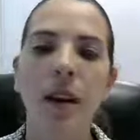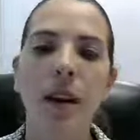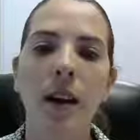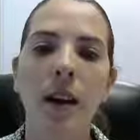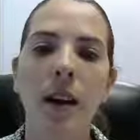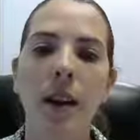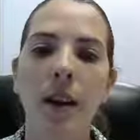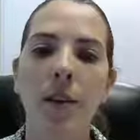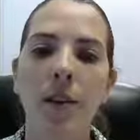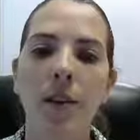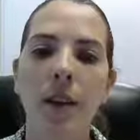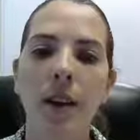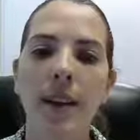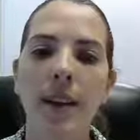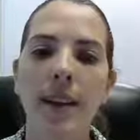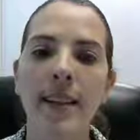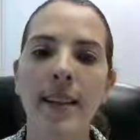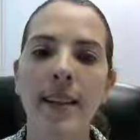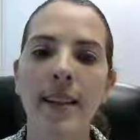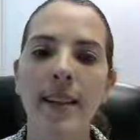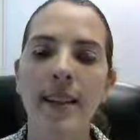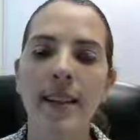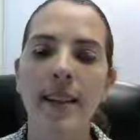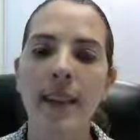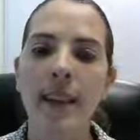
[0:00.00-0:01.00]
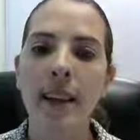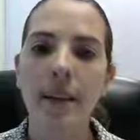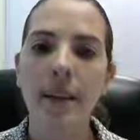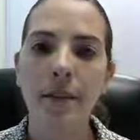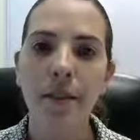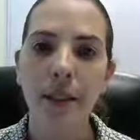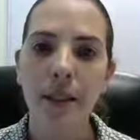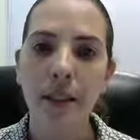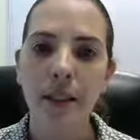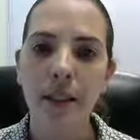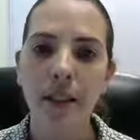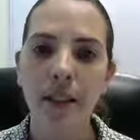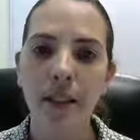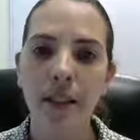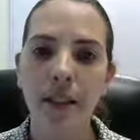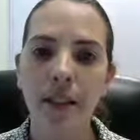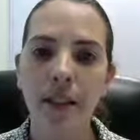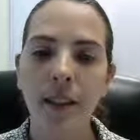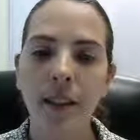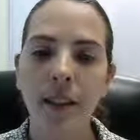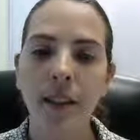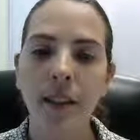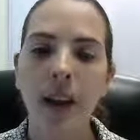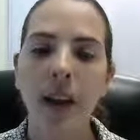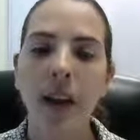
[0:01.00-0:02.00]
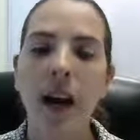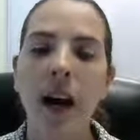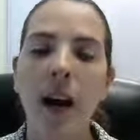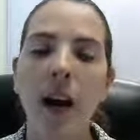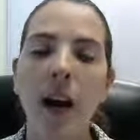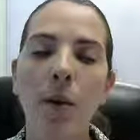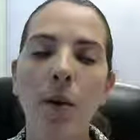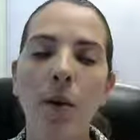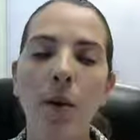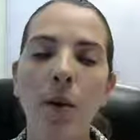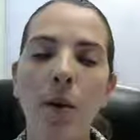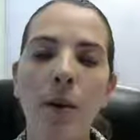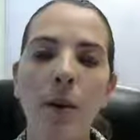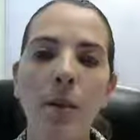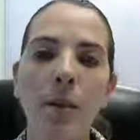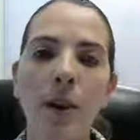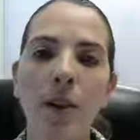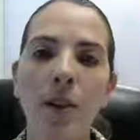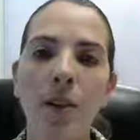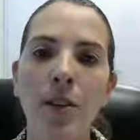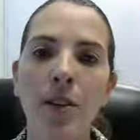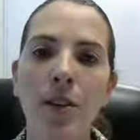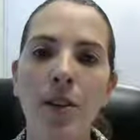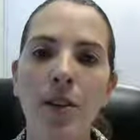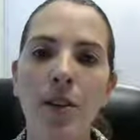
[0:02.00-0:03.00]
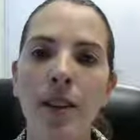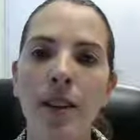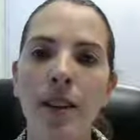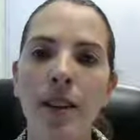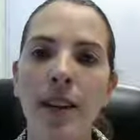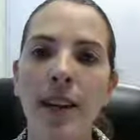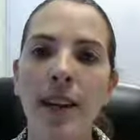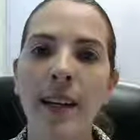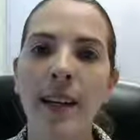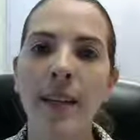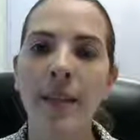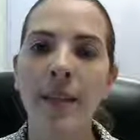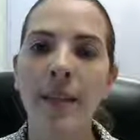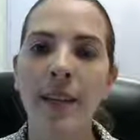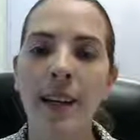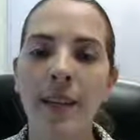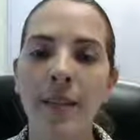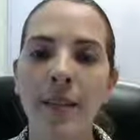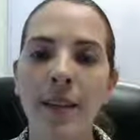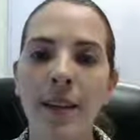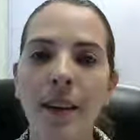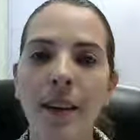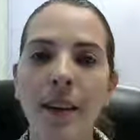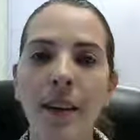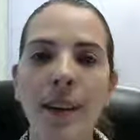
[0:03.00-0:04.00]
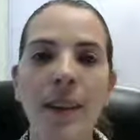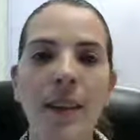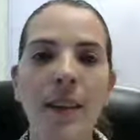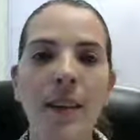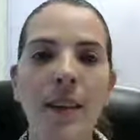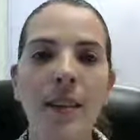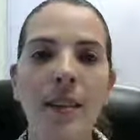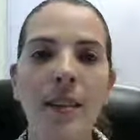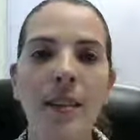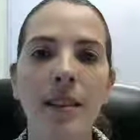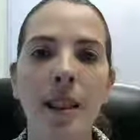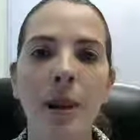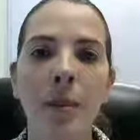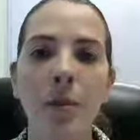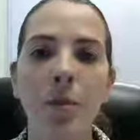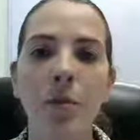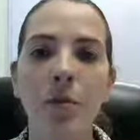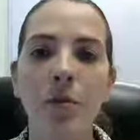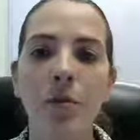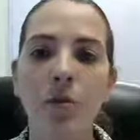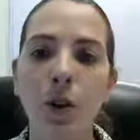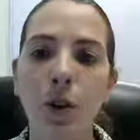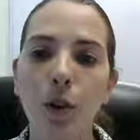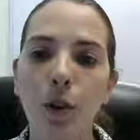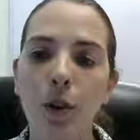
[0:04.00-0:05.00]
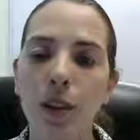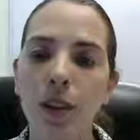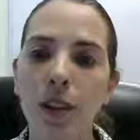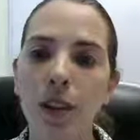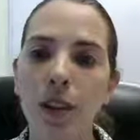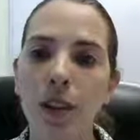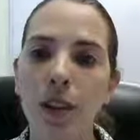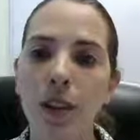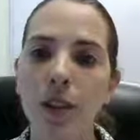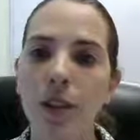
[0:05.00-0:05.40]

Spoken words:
And when I save it, I want to make sure that I save it in the same folder